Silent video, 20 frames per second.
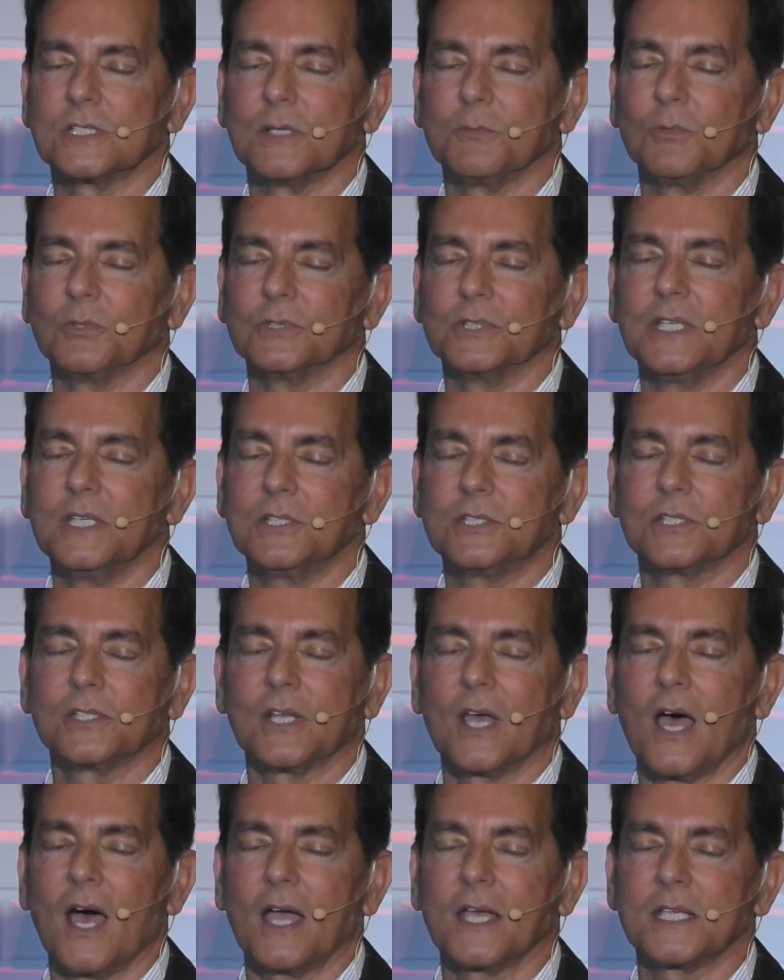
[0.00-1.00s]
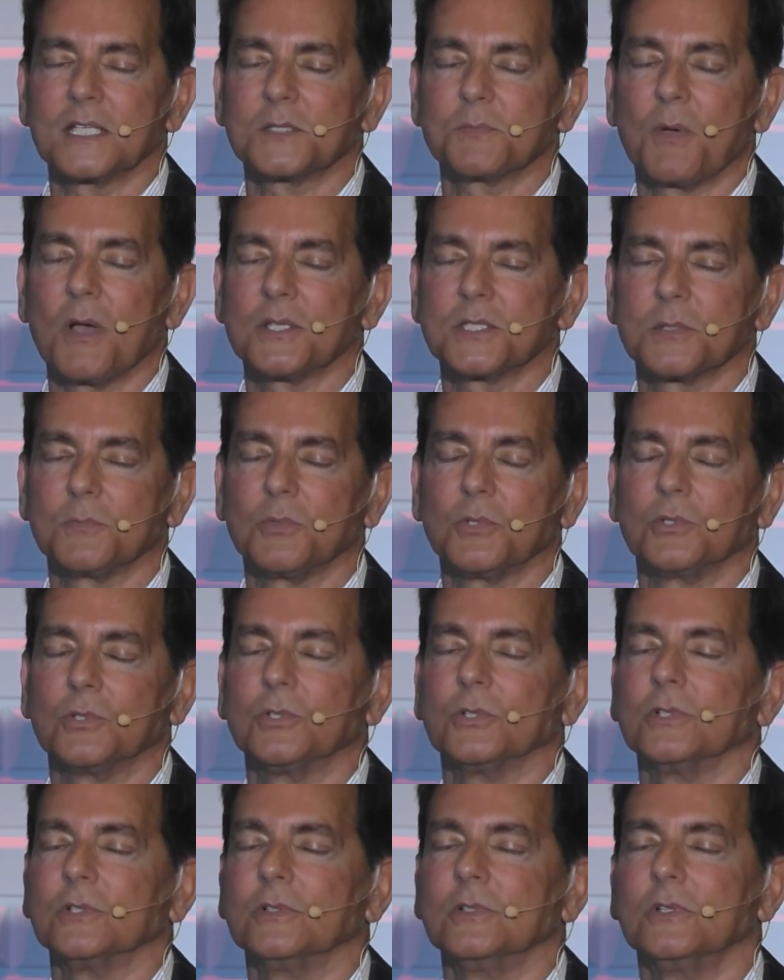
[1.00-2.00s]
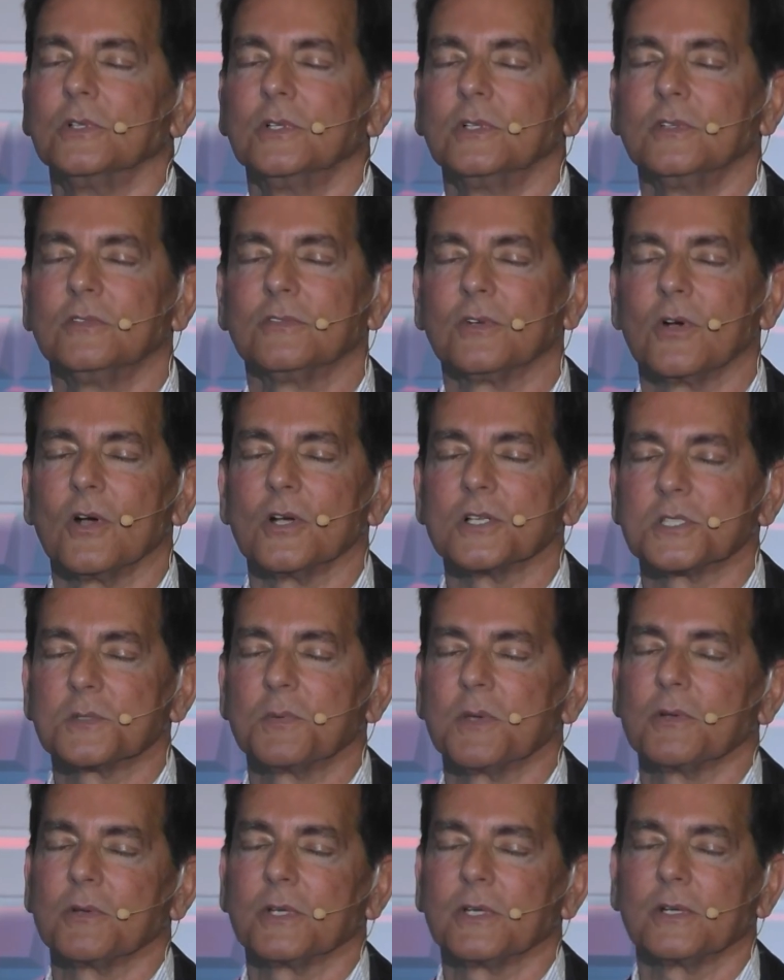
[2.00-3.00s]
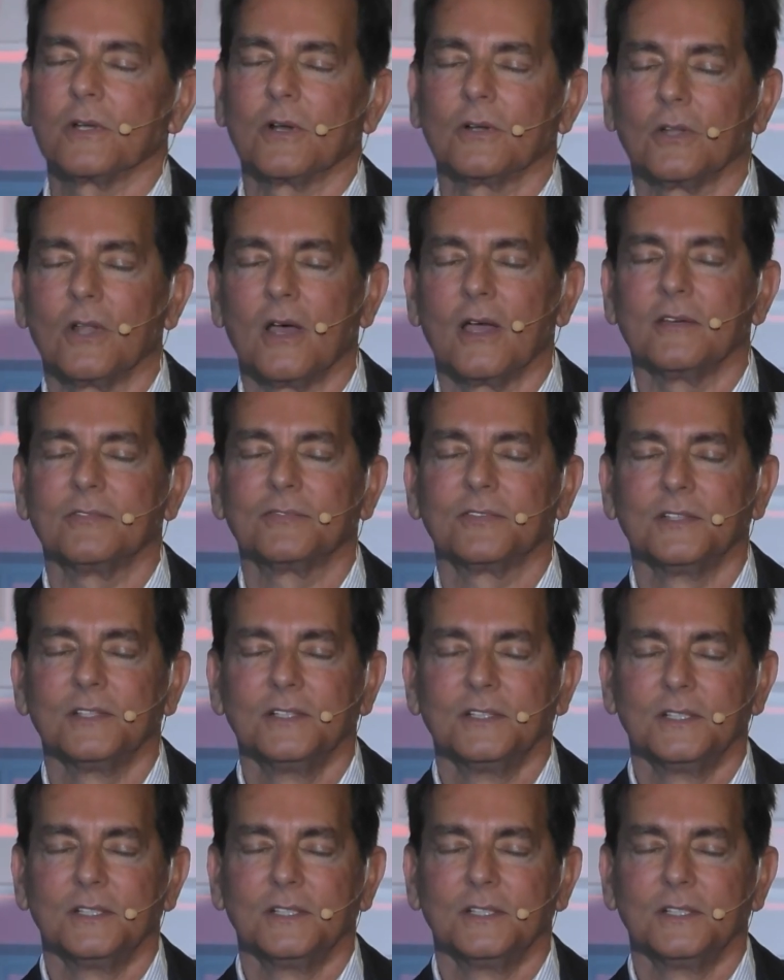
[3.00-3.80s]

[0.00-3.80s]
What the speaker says: that will lead to the highest possible good for our spirit and our life.